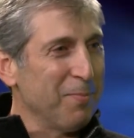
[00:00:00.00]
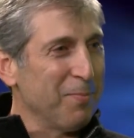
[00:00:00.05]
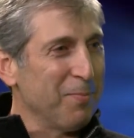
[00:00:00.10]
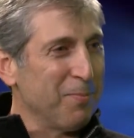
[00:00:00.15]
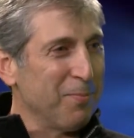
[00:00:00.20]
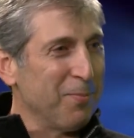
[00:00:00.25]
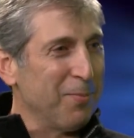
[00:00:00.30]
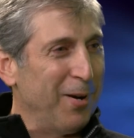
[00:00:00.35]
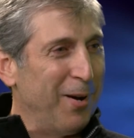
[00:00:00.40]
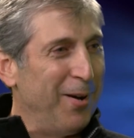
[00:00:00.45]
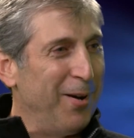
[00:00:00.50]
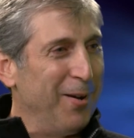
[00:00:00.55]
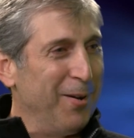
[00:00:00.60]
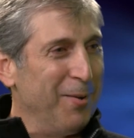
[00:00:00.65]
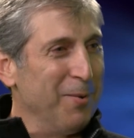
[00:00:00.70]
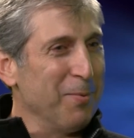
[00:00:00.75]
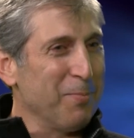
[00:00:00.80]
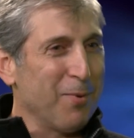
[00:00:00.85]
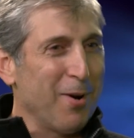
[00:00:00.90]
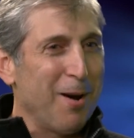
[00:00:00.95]
yeah.
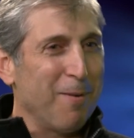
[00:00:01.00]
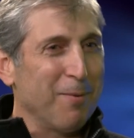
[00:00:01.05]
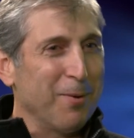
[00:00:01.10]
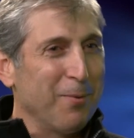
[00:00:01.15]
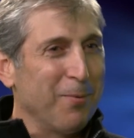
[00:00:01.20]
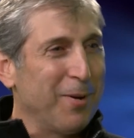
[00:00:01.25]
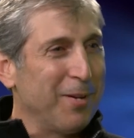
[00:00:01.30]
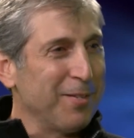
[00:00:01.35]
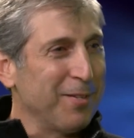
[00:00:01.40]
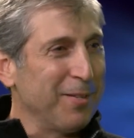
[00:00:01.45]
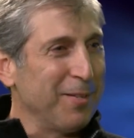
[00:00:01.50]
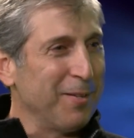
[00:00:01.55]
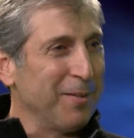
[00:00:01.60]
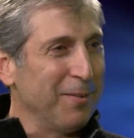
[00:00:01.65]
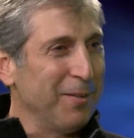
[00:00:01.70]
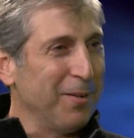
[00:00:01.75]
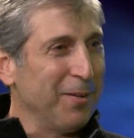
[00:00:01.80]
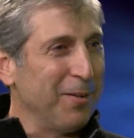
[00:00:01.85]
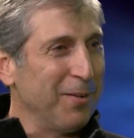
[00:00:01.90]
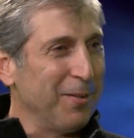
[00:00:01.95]
It probably wasn't
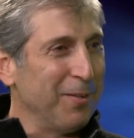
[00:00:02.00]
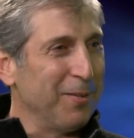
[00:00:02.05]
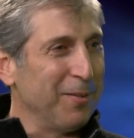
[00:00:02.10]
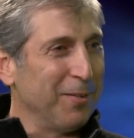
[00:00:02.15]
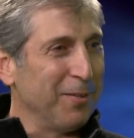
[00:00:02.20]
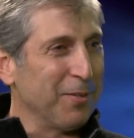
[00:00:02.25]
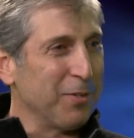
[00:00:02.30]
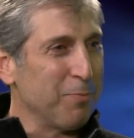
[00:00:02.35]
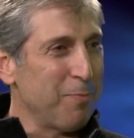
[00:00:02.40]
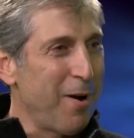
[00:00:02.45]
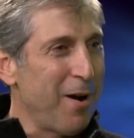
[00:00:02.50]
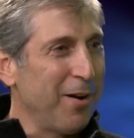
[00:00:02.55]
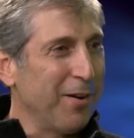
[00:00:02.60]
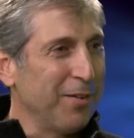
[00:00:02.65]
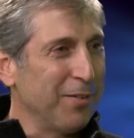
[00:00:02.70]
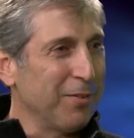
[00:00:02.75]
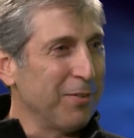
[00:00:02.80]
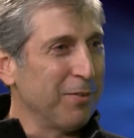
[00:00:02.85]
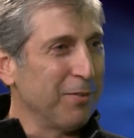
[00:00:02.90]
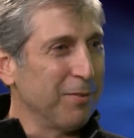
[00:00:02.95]
the
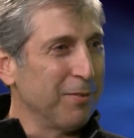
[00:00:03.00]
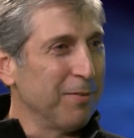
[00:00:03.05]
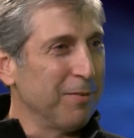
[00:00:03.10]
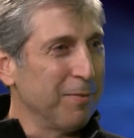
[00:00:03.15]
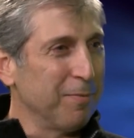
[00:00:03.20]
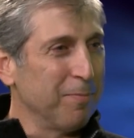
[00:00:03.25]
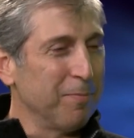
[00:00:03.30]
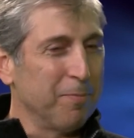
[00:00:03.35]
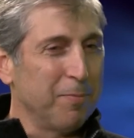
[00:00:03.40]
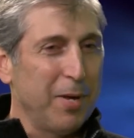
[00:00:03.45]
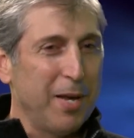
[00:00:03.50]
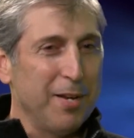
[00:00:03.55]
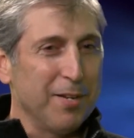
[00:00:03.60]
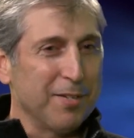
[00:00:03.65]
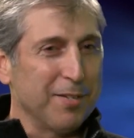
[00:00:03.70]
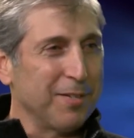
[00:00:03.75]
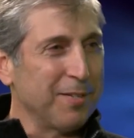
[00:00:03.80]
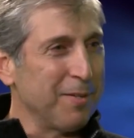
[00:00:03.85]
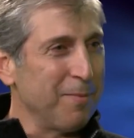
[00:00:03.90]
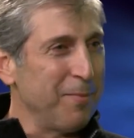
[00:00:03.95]
smartest
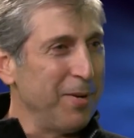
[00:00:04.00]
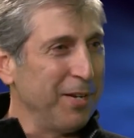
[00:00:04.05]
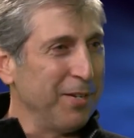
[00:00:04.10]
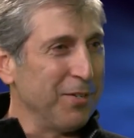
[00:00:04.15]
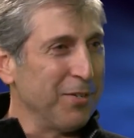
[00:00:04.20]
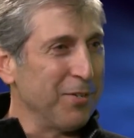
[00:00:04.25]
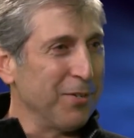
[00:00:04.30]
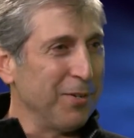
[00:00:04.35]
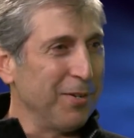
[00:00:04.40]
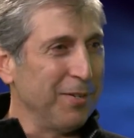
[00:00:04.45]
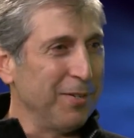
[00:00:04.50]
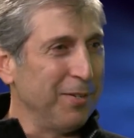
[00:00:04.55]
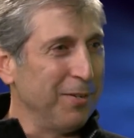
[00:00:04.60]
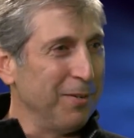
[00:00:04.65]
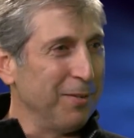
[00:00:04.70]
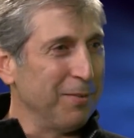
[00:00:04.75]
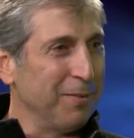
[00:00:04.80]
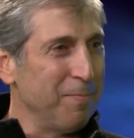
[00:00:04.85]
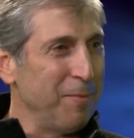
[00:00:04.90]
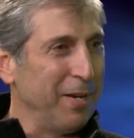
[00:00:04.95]
basis to make a choice, you
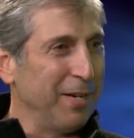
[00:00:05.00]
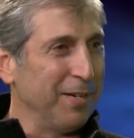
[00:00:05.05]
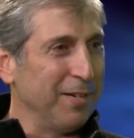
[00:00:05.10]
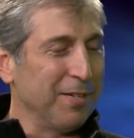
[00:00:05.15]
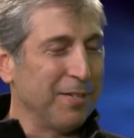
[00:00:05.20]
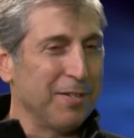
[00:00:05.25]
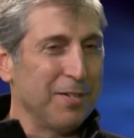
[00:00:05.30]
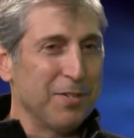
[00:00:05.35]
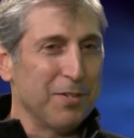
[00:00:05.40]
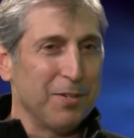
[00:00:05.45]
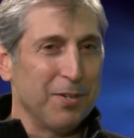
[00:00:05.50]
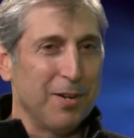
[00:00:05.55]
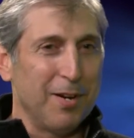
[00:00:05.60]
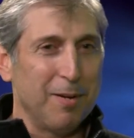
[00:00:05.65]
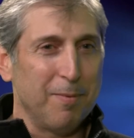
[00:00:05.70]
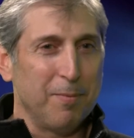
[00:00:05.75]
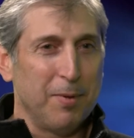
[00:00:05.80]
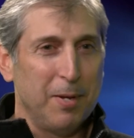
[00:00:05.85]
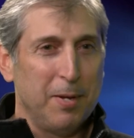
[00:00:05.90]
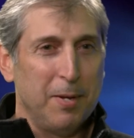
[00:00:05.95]
know, to make a decision
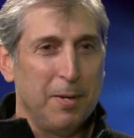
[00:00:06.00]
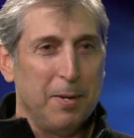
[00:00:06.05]
on.